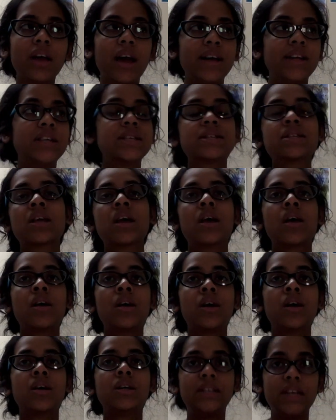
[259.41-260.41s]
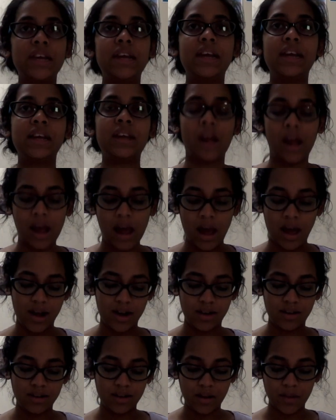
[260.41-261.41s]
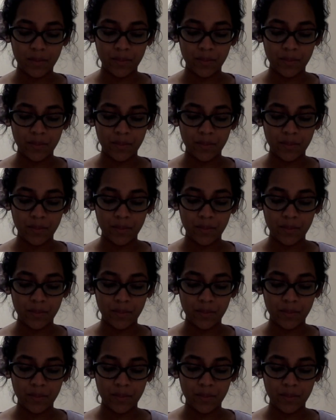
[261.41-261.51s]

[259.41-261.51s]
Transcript: I just did it, and